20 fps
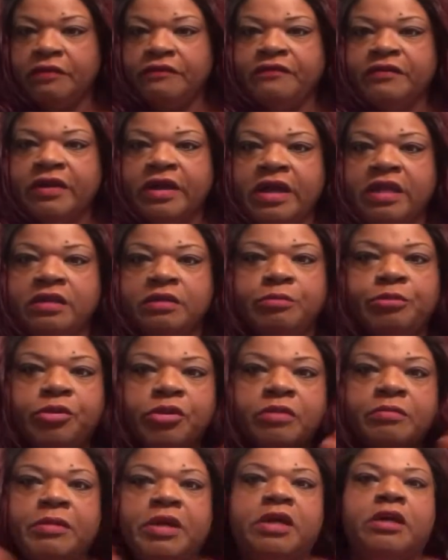Forgot to
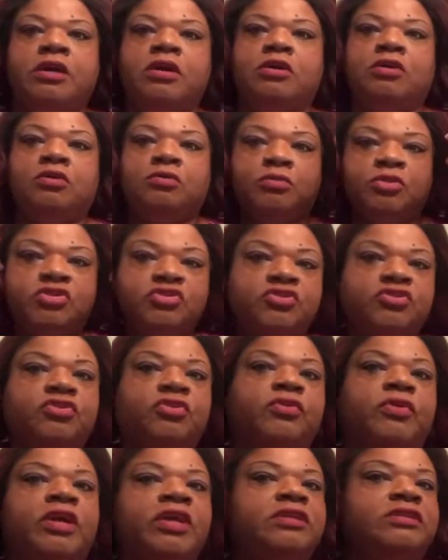bring my comb, which is
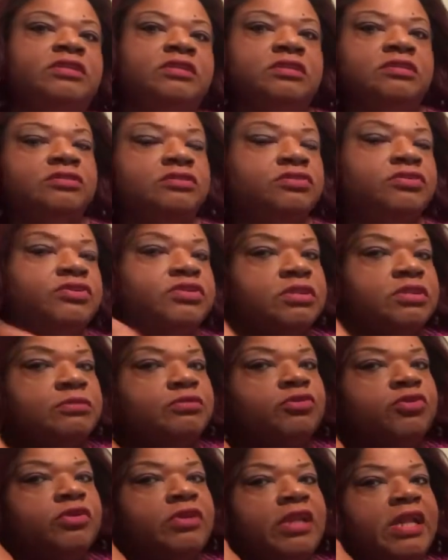crazy to do
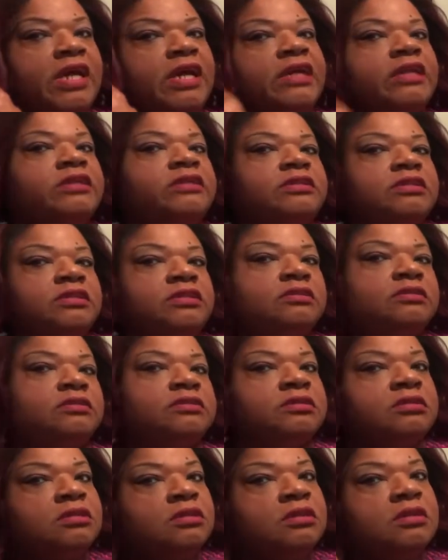something online and then
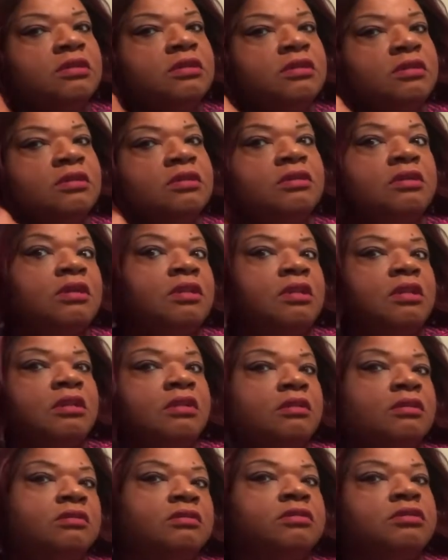
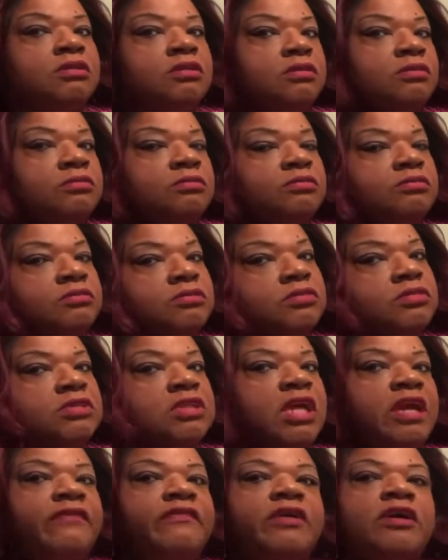don't
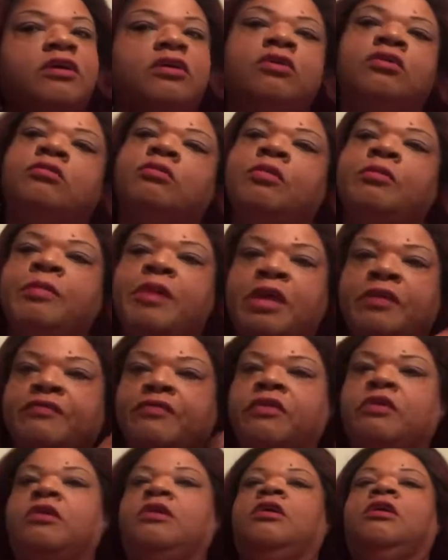have a comb. I'm gonna
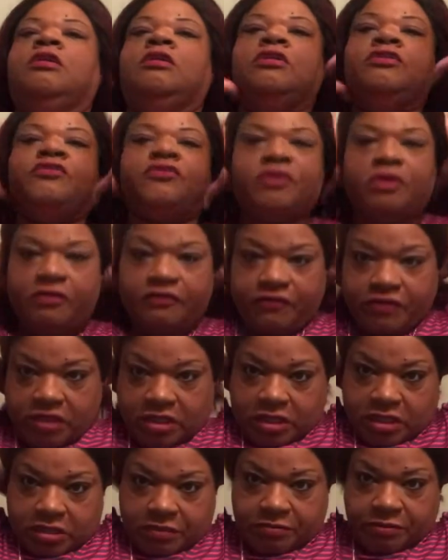have to cut this off
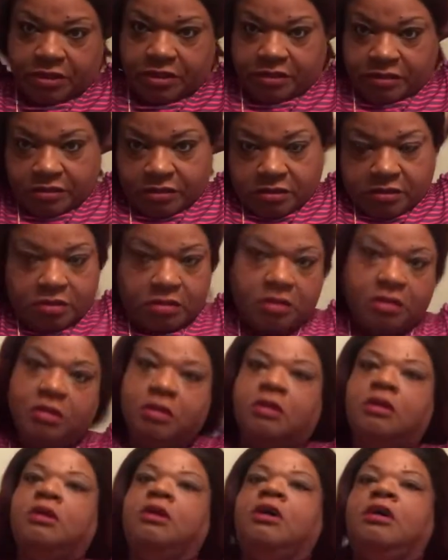again. But
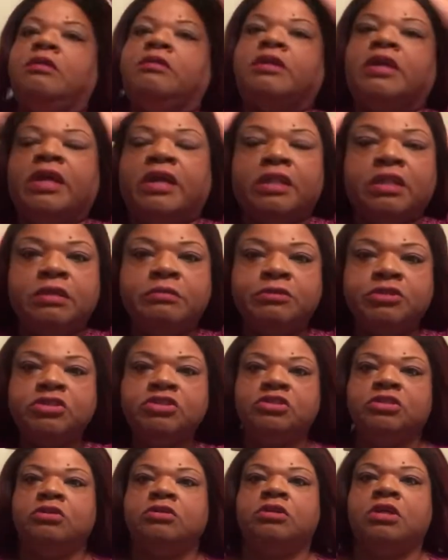okay, let me
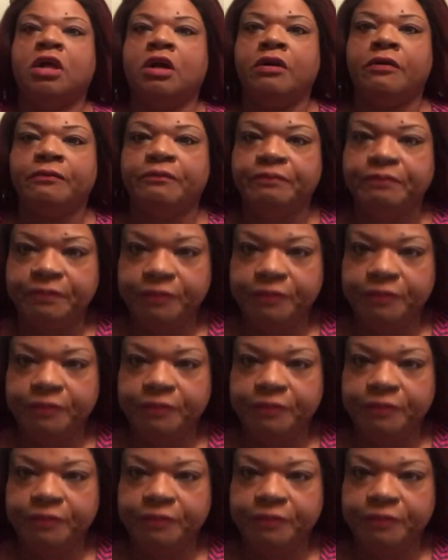show y'all.